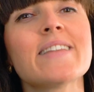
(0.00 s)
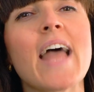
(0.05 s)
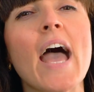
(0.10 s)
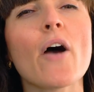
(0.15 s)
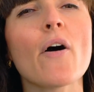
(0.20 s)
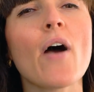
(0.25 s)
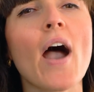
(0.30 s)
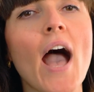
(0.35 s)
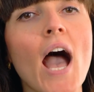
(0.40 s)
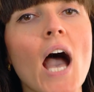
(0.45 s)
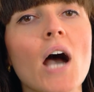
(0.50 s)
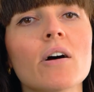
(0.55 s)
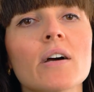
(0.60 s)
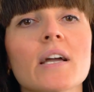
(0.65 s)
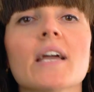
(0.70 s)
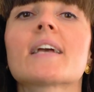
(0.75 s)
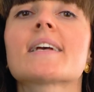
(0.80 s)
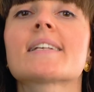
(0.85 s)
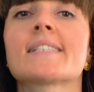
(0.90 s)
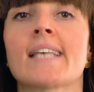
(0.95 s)
Now,
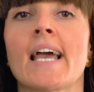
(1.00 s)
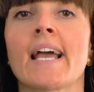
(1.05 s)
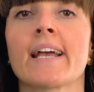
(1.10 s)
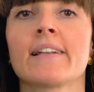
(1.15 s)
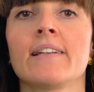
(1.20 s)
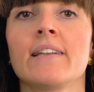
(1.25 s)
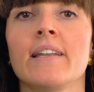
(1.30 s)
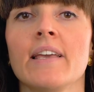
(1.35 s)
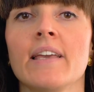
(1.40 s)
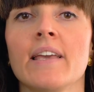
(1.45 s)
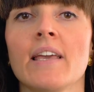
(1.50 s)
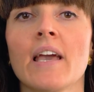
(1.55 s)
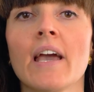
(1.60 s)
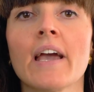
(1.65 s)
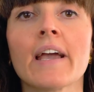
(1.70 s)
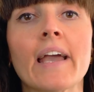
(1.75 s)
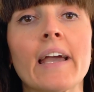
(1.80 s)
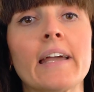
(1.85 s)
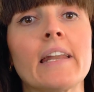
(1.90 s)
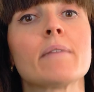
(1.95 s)
how exactly
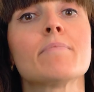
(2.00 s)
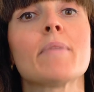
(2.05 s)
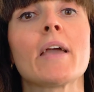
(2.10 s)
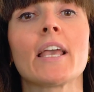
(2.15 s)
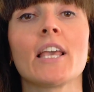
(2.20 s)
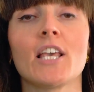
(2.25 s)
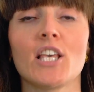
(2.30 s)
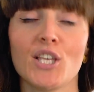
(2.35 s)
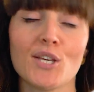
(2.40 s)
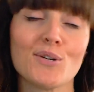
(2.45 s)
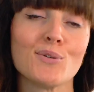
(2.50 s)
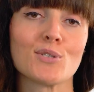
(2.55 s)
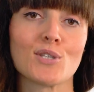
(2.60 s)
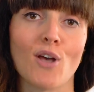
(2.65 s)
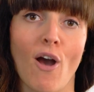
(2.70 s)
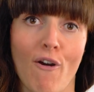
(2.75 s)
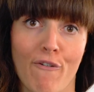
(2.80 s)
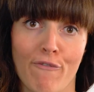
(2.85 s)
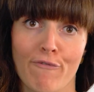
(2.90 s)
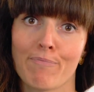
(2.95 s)
can I make use
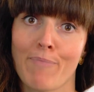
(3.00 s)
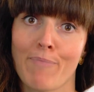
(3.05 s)
of